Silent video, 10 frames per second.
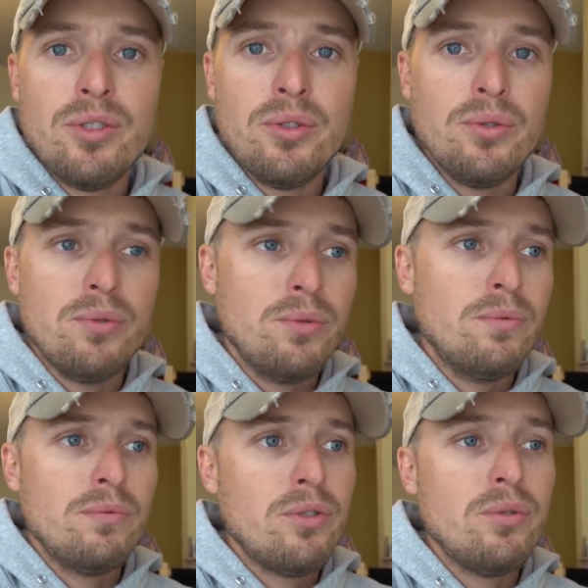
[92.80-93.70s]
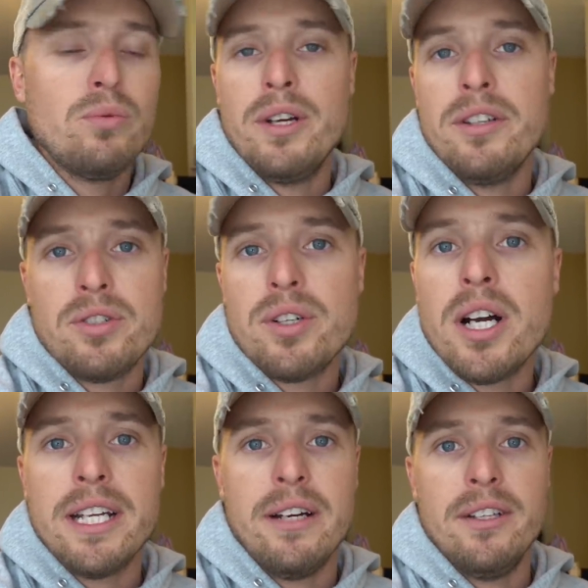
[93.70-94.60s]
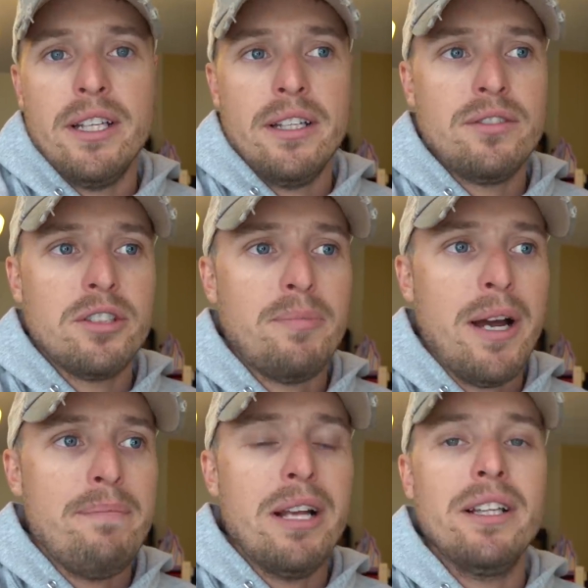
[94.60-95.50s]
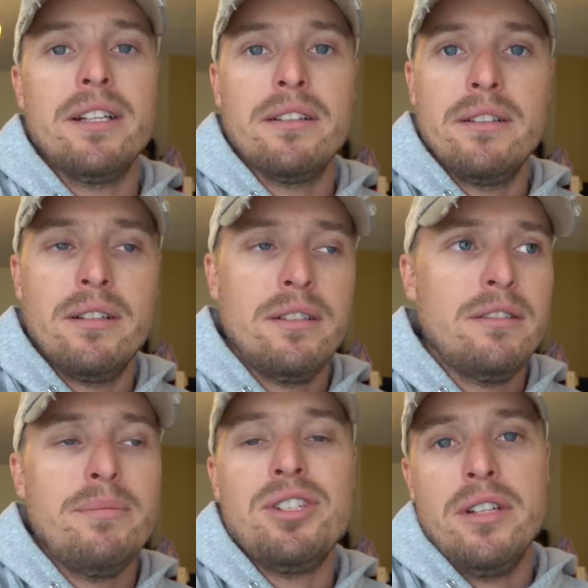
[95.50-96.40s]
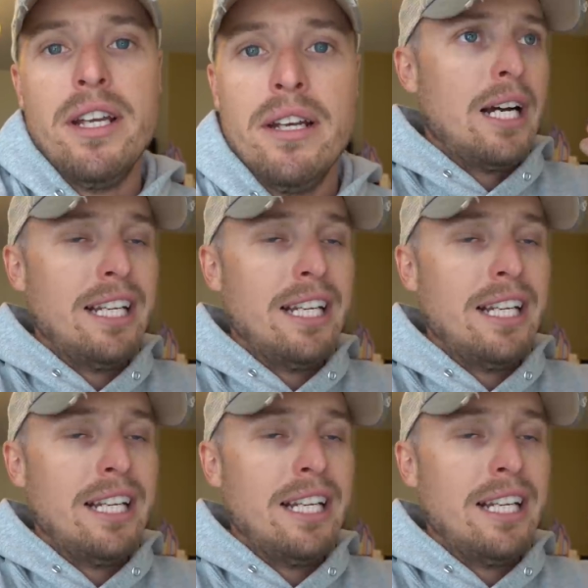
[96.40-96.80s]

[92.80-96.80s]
to to win the truck and everything just by mailing a, a, submission in.